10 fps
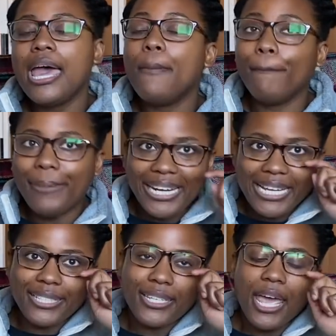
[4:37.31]

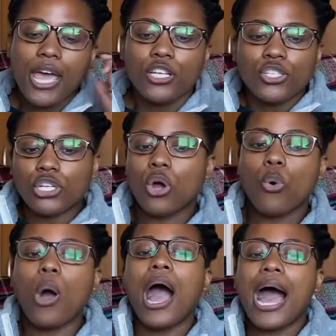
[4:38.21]
minutes.
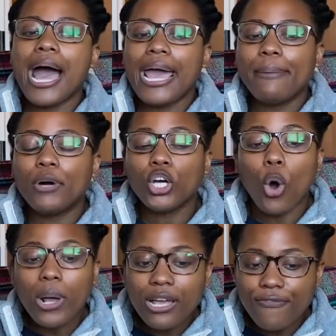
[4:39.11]
So I'm
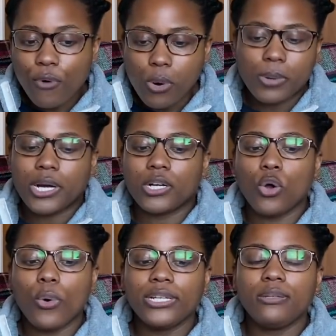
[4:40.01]
going forward,
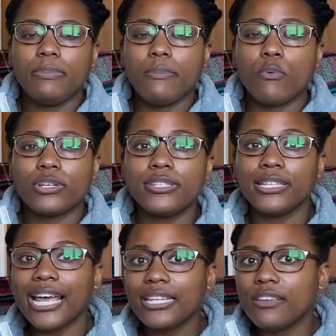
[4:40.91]
going to be more
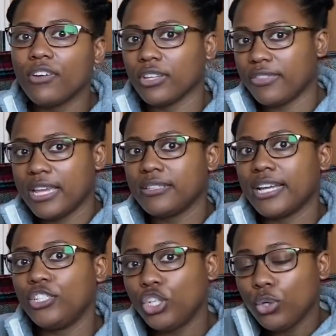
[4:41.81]
selective on the things I
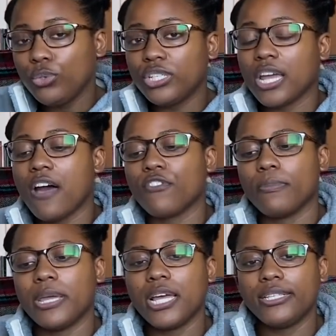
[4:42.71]
choose to cover,
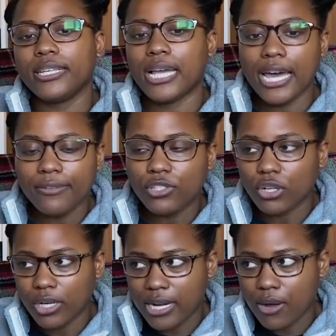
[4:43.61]
because it kind of
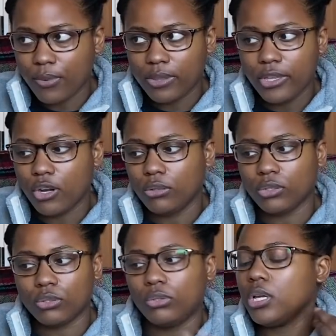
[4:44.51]
started out with, you know,
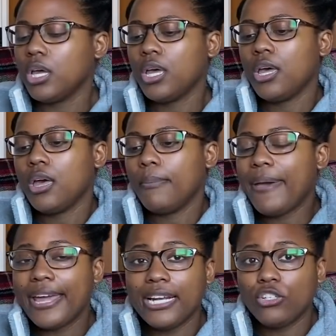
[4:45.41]
little
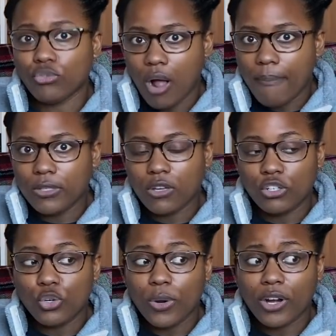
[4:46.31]
petty dramas on
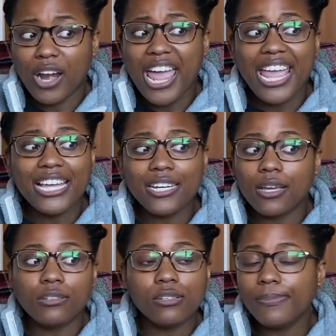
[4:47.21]
Twitter. And
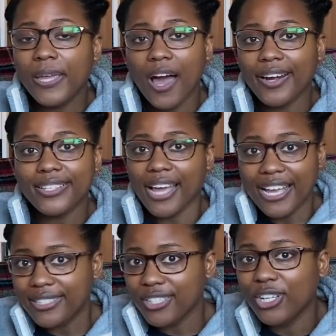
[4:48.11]
to be honest, I
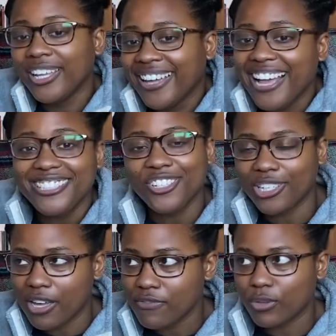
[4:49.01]
still, I still
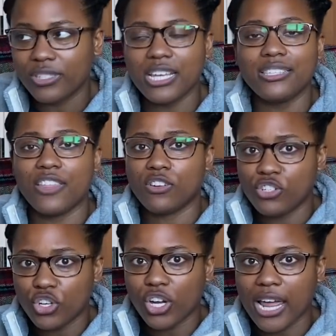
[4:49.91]
love those things, and they're
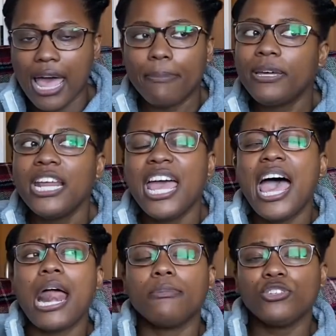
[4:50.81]
still going to happen.
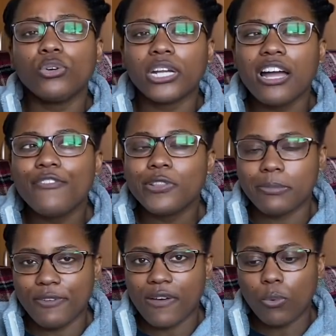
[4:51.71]
I'm still going to cover them
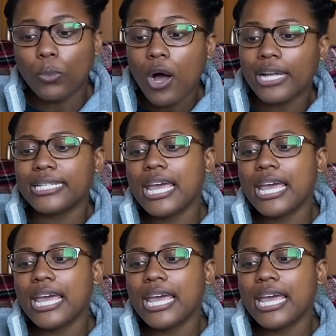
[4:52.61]
if I want,